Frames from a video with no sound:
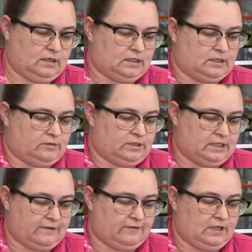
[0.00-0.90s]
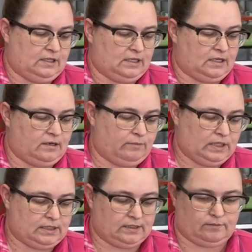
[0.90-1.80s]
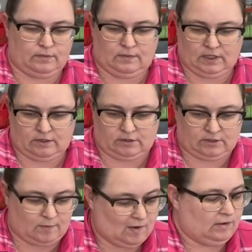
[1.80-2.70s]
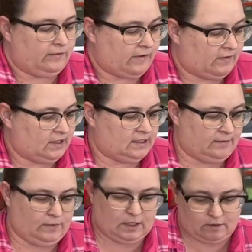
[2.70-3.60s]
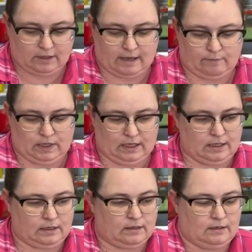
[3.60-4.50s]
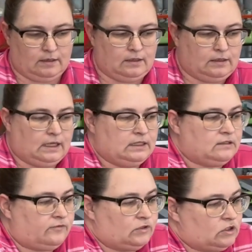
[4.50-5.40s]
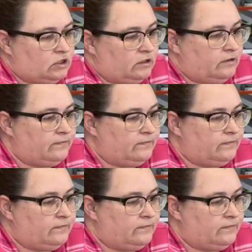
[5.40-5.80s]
There's definitely gonna be some that are small if I've got some that are that big, that's for sure.